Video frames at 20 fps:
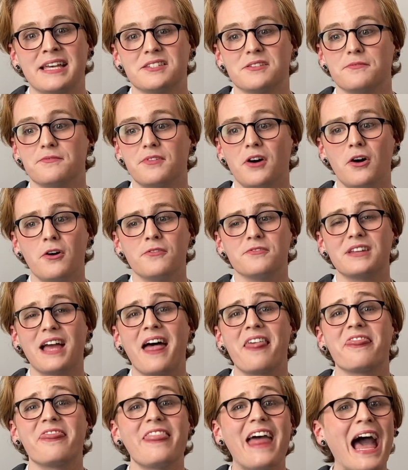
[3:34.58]
evolved
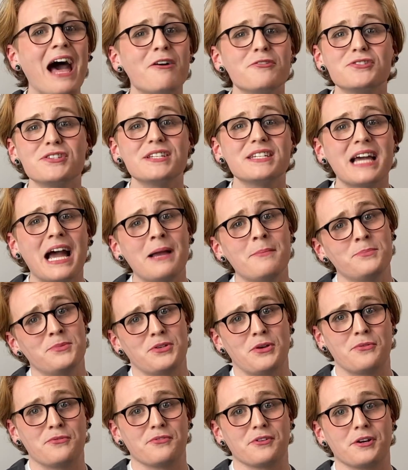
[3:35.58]
1,000 times
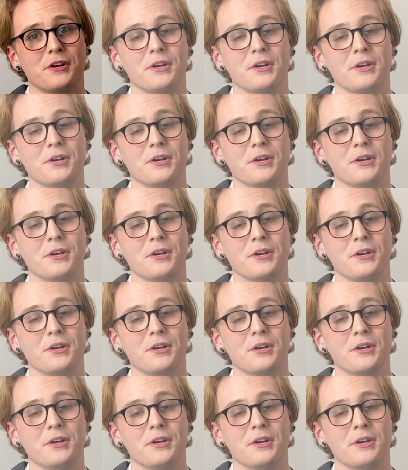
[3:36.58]
over.